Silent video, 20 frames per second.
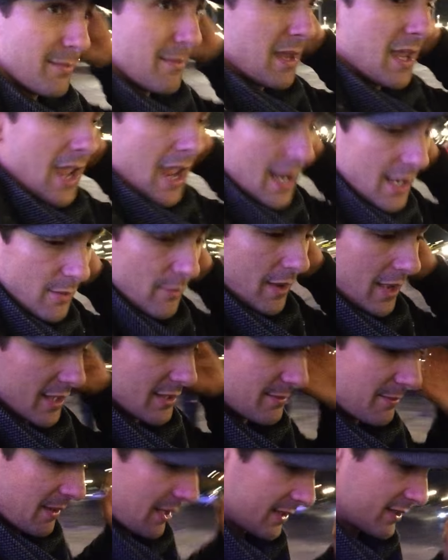to me
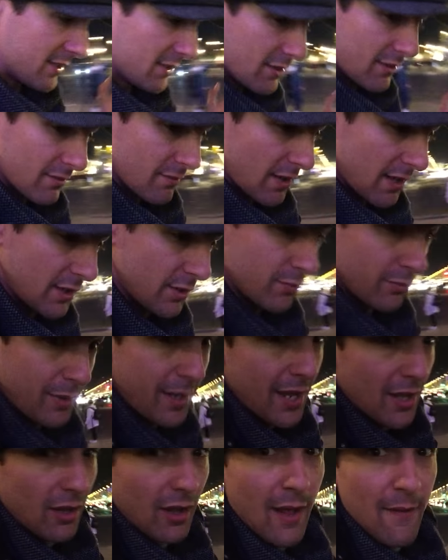anyways because it's it's
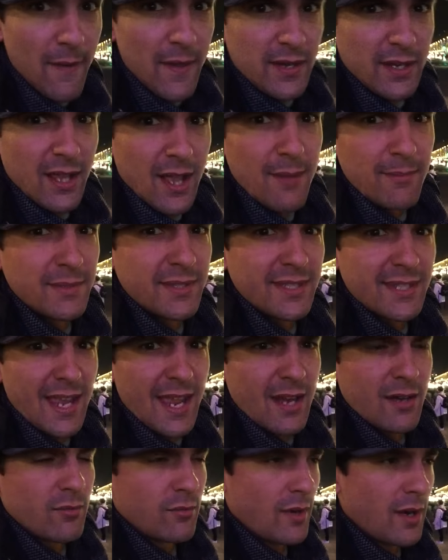real and then to come to
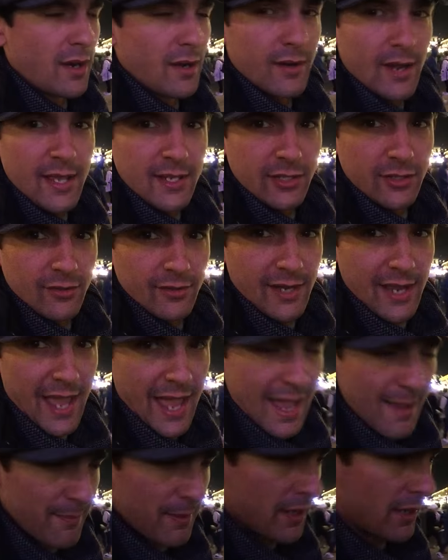stand where history
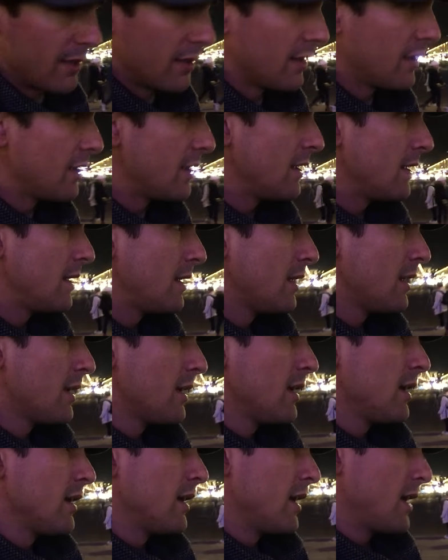happened
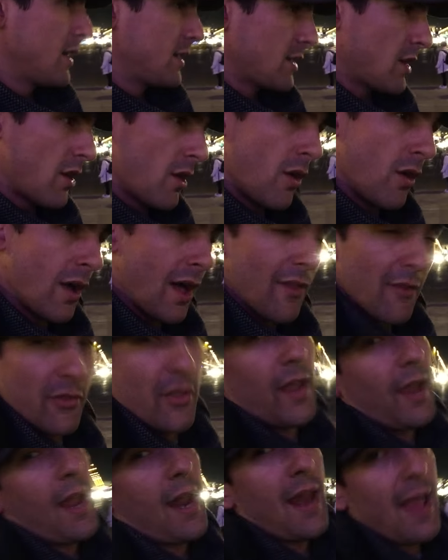is a whole other
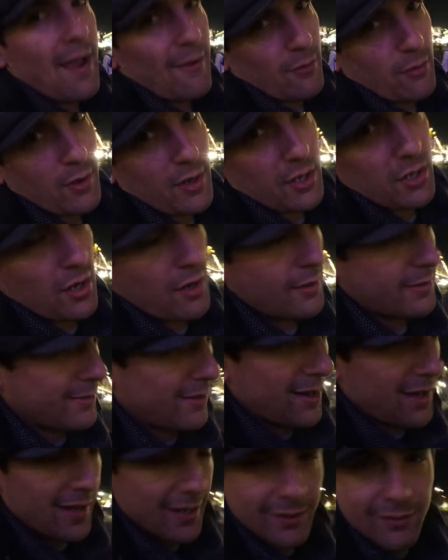thing and everyone in Europe's
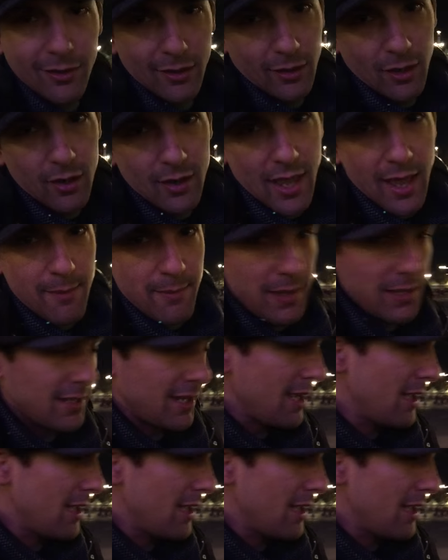probably like okay big